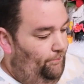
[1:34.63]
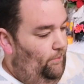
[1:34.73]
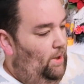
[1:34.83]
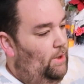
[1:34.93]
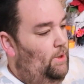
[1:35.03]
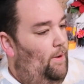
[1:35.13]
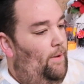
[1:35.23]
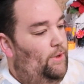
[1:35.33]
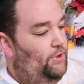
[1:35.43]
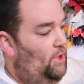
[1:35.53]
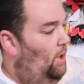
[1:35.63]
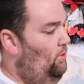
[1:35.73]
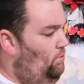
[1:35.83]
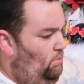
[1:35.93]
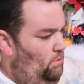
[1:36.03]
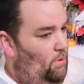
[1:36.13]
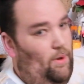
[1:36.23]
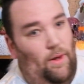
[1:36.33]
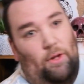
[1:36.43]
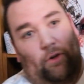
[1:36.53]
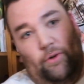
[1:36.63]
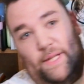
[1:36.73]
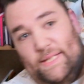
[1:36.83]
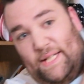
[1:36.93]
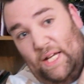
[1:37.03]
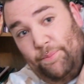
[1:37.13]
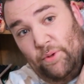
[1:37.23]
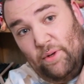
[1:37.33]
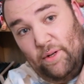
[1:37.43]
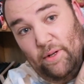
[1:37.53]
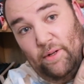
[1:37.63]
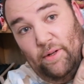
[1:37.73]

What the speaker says: So, look at this table.